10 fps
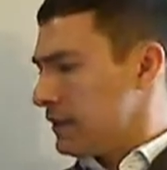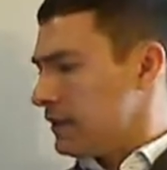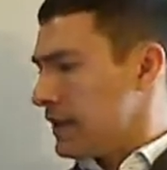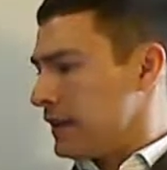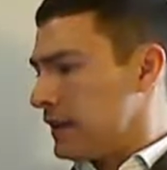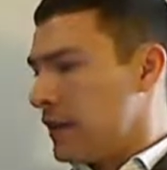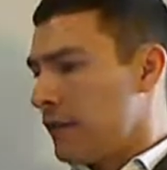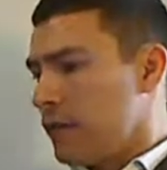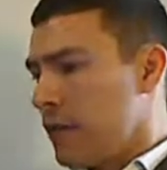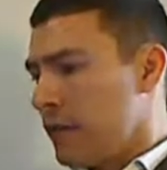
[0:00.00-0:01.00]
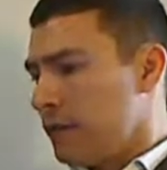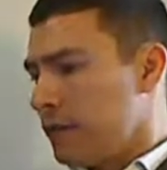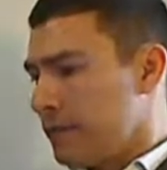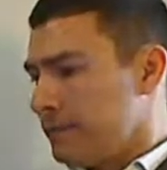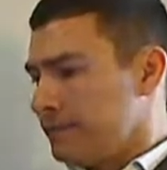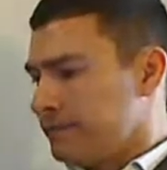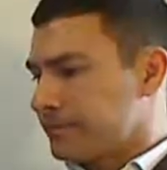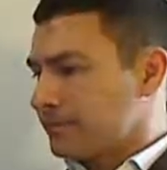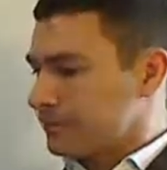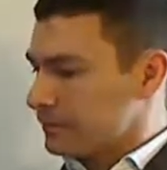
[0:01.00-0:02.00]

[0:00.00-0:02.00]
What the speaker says: Take the cover off,